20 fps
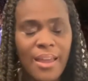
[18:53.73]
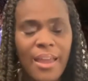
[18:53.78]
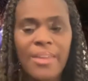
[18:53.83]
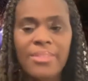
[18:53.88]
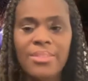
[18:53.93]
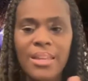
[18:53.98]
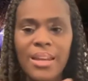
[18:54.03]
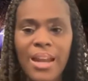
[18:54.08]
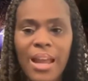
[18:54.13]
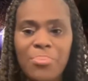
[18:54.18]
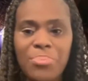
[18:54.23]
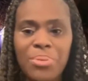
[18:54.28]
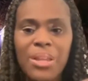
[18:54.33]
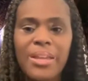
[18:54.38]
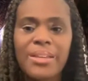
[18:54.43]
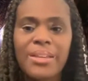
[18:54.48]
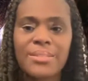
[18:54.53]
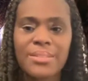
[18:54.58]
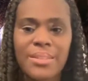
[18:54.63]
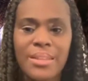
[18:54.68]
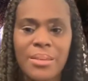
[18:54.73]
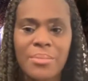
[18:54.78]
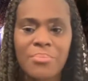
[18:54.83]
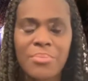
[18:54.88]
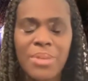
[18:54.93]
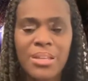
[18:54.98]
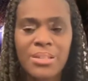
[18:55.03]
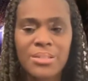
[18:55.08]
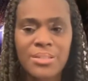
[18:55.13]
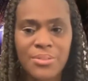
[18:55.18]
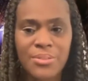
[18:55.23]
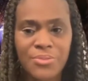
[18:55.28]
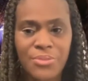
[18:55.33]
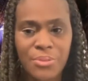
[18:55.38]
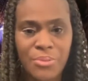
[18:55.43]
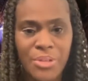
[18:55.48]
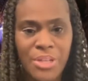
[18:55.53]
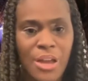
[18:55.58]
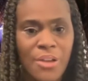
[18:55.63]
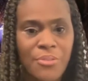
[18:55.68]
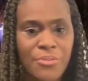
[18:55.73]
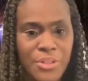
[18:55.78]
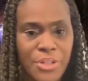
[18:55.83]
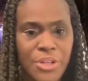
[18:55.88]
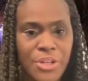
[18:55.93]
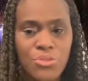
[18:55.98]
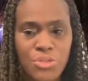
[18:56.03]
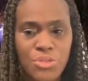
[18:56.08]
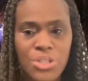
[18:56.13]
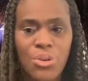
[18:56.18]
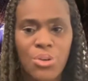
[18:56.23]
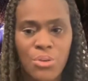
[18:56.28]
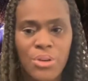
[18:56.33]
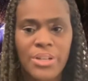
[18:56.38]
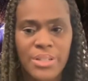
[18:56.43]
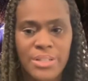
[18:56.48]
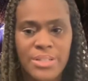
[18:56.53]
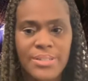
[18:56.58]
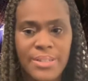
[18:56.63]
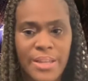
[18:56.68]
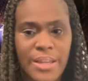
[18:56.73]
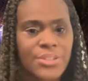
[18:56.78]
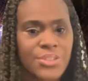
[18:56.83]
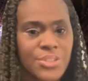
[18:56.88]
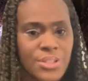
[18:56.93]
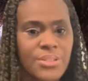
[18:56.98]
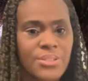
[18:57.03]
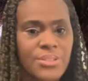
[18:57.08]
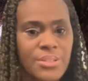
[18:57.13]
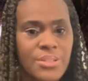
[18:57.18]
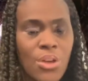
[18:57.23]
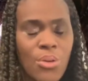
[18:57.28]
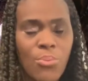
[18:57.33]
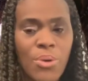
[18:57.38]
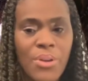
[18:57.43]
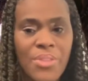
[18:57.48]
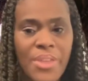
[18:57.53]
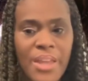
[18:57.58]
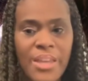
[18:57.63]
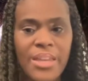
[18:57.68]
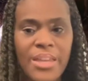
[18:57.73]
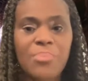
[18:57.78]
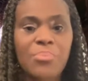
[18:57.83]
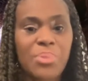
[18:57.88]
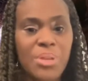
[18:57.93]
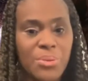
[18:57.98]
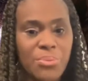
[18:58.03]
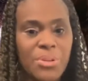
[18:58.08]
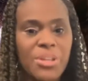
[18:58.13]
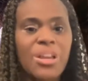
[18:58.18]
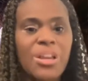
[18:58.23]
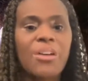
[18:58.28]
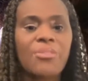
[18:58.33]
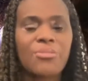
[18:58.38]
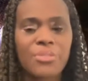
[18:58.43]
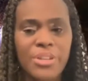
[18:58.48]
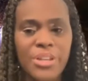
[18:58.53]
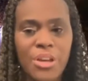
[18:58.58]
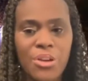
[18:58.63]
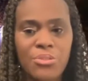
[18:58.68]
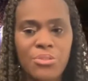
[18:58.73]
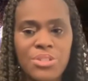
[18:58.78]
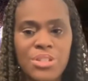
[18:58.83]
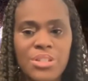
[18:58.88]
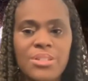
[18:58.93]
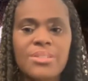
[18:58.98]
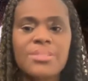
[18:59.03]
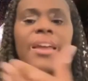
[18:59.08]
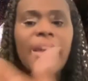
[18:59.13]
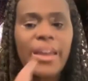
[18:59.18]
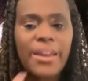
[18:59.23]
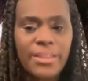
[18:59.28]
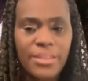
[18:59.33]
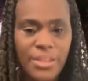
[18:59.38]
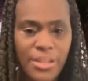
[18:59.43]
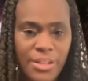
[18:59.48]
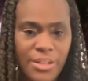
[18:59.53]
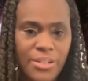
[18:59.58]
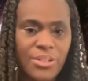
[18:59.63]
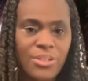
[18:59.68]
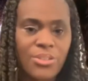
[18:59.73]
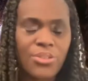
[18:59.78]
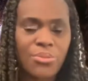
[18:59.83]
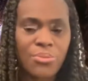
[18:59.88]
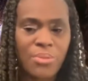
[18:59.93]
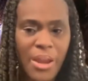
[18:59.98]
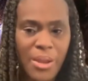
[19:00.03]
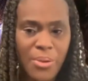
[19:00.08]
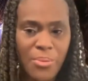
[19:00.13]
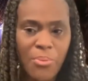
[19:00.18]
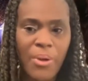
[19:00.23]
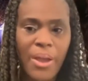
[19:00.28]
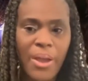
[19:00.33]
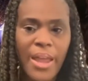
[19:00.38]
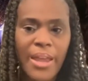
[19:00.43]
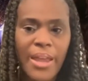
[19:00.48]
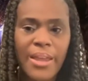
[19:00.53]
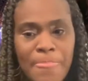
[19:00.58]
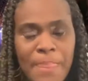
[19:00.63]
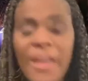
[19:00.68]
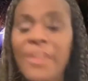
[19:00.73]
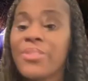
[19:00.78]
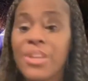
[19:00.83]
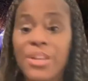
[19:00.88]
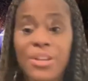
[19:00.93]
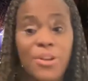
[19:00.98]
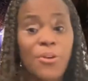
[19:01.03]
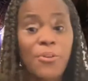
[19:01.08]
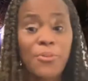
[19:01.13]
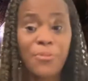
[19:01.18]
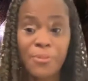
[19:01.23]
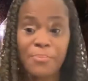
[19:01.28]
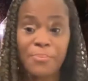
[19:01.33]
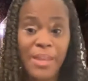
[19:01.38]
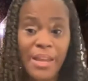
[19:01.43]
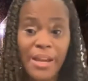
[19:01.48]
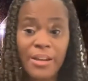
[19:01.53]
and then I place them in different recovery coaching organizations where they can be recovery coaches and learn the right way and then go from there.